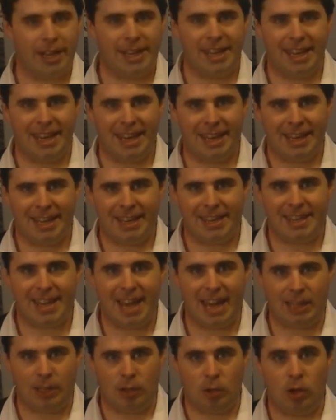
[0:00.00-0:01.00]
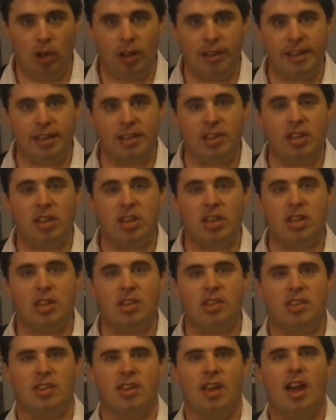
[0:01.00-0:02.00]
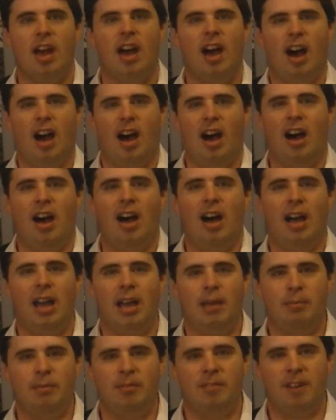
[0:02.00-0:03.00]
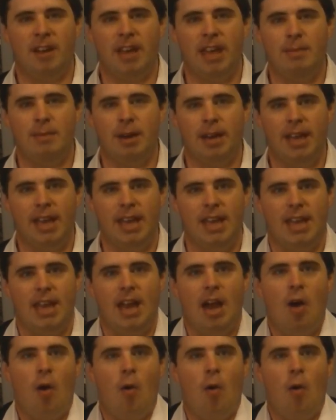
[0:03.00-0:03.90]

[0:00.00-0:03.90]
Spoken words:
Greetings, technologists! I'm Funky Monkey.